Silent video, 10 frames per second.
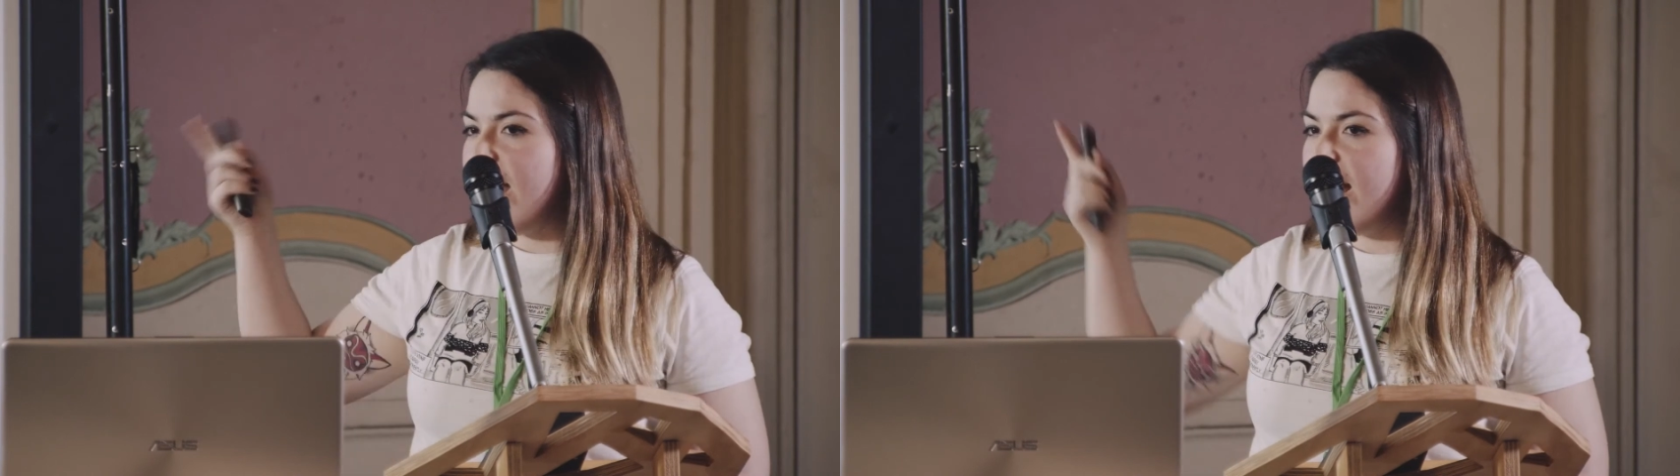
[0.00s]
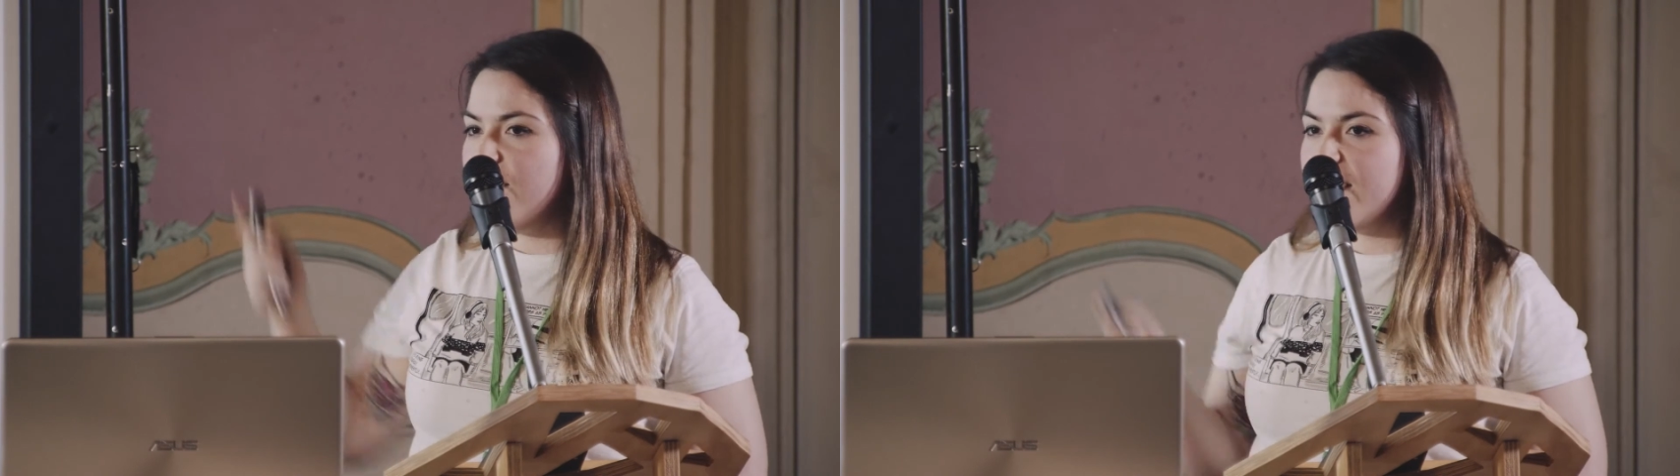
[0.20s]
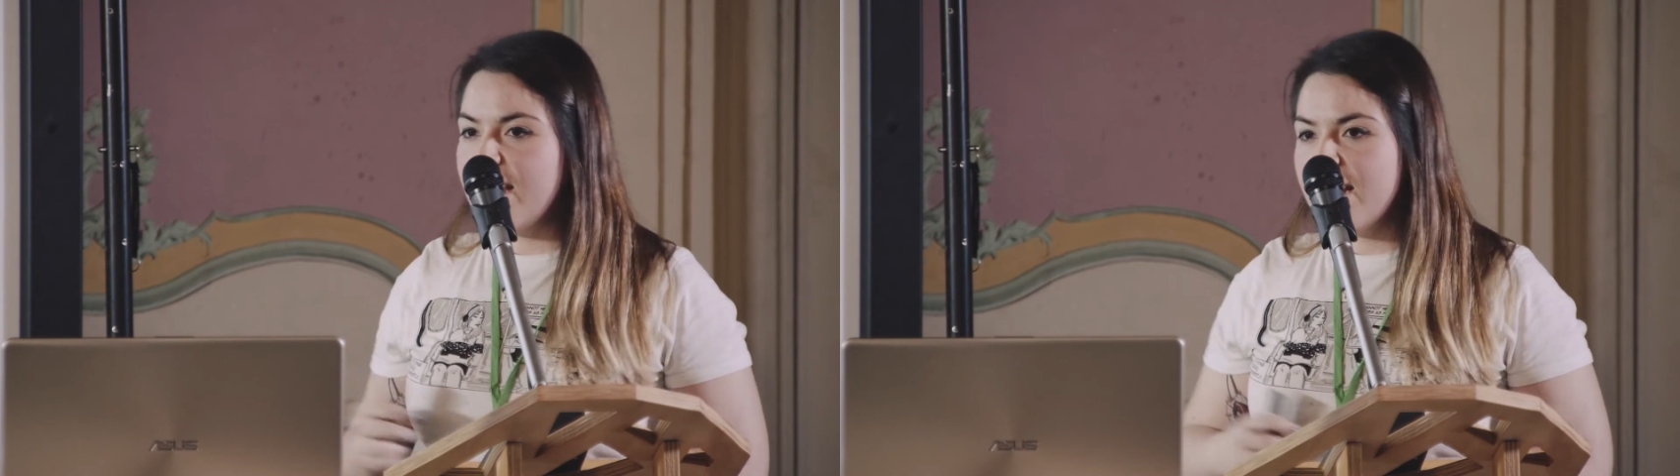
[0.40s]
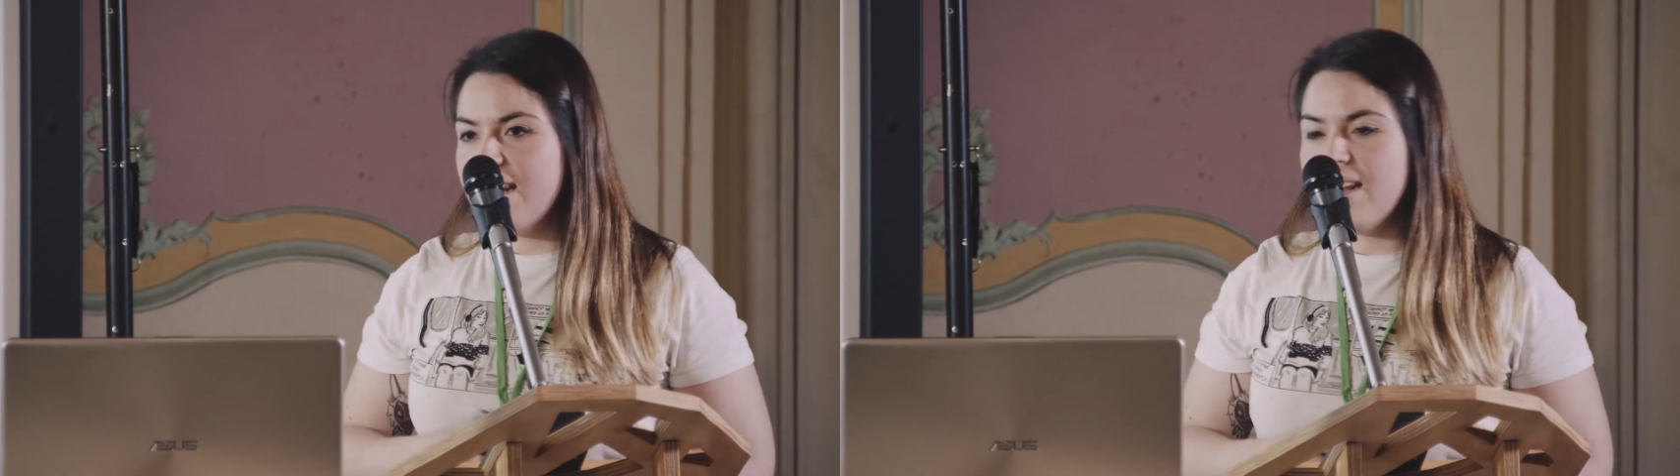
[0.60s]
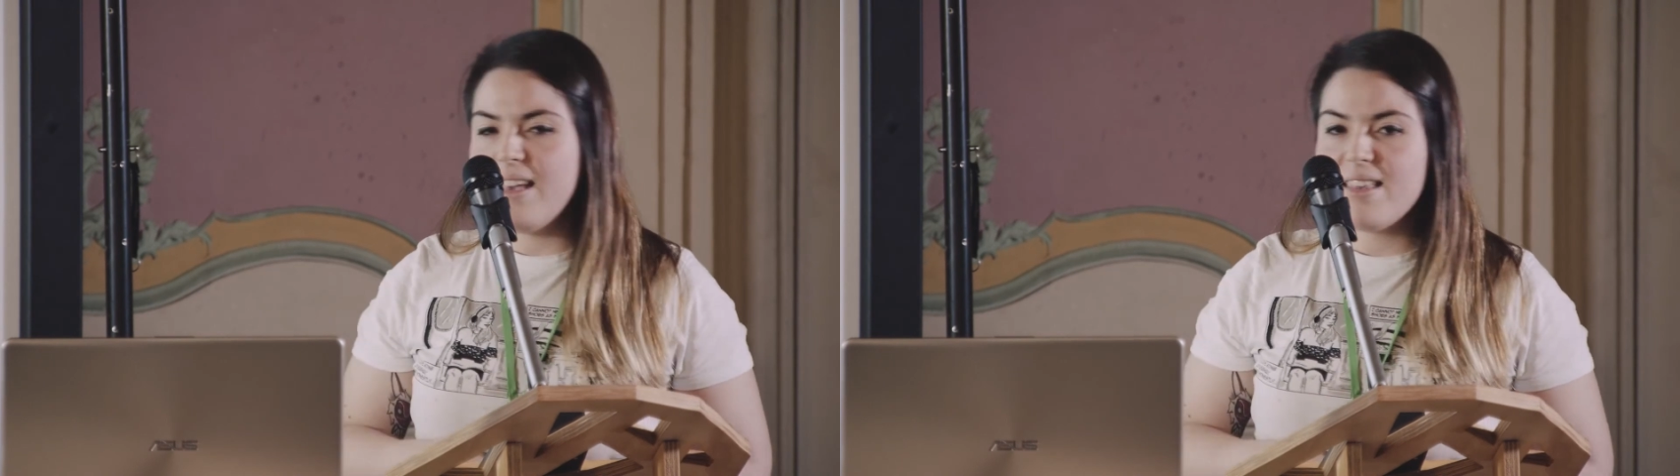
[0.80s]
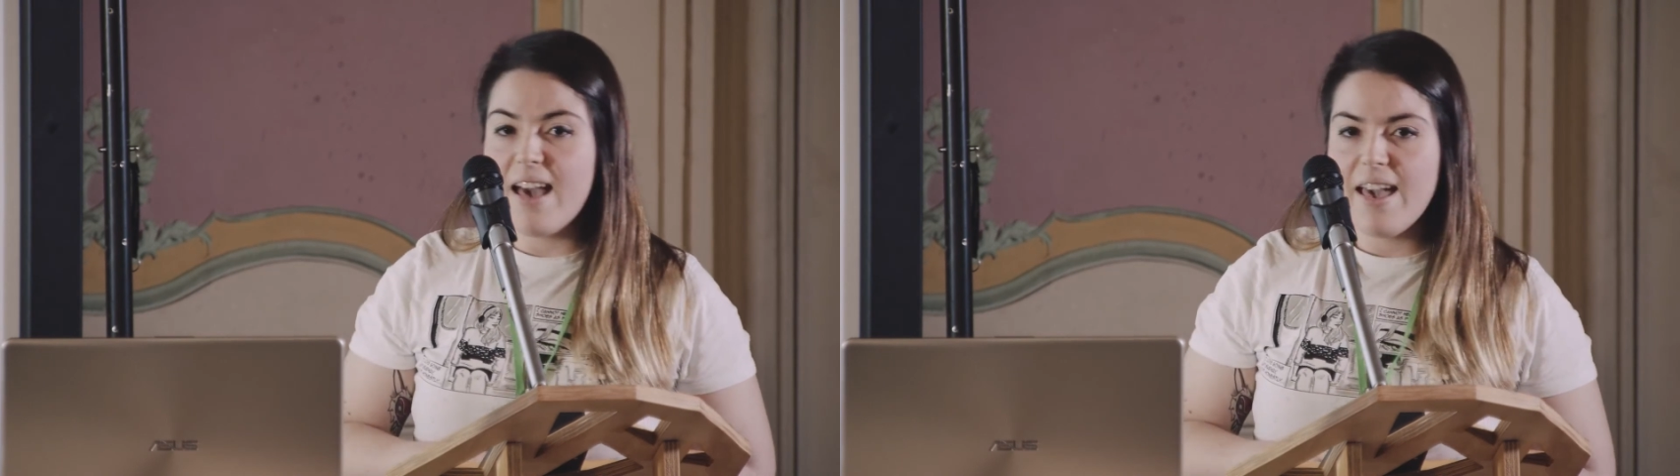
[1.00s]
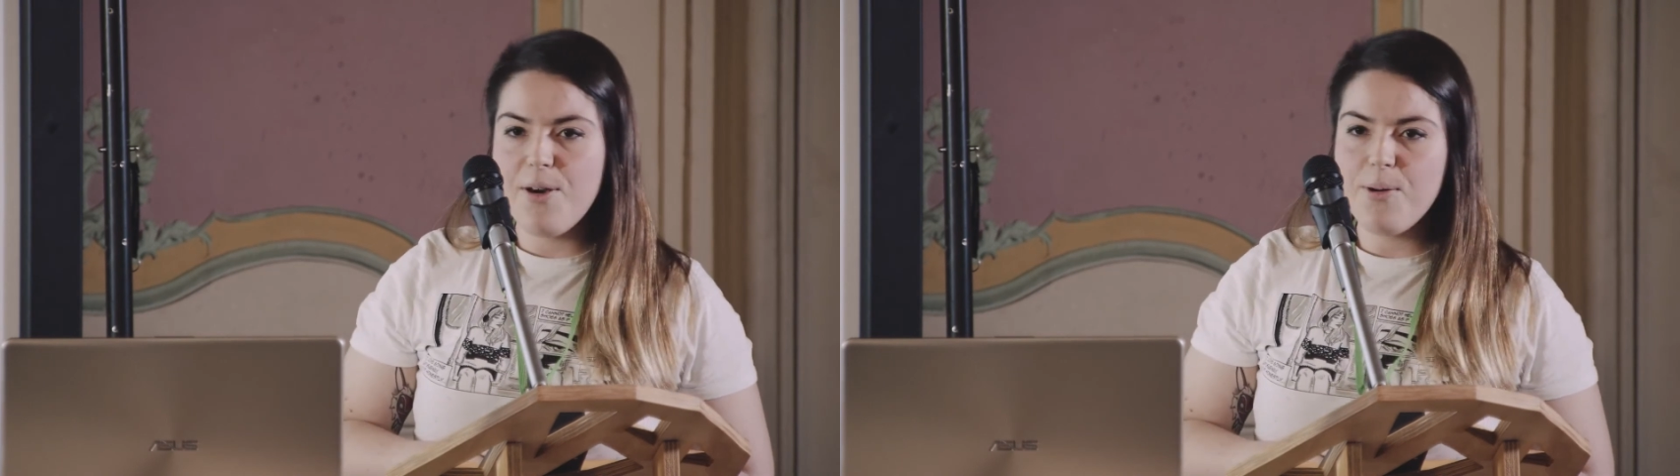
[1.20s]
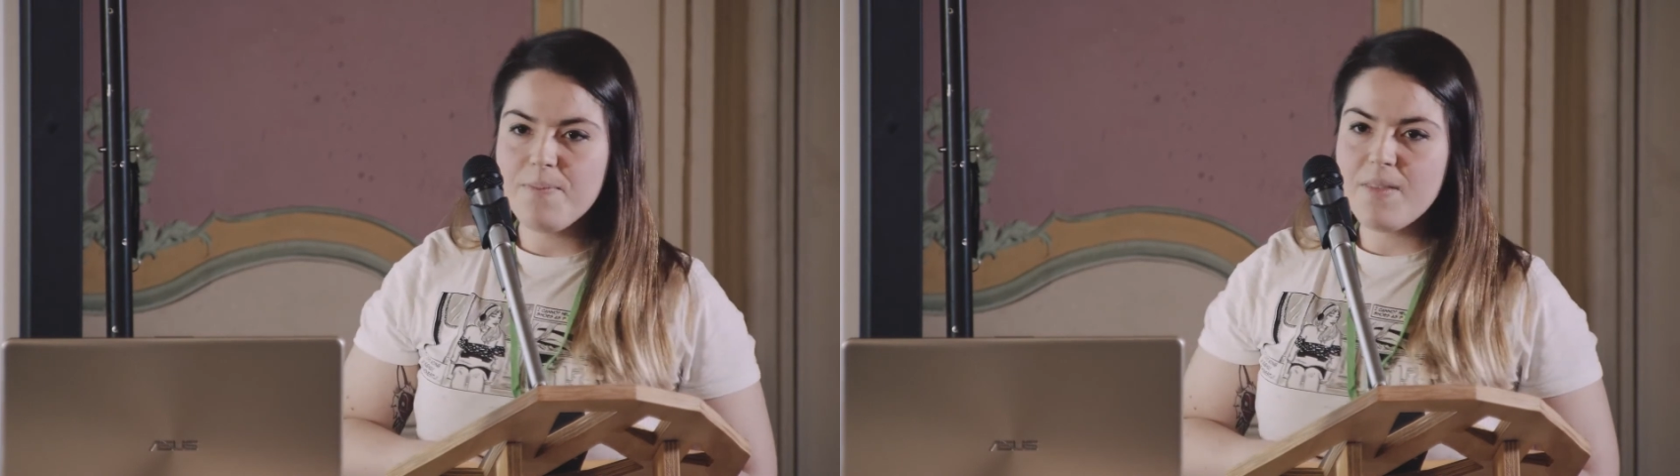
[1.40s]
located in itch.io,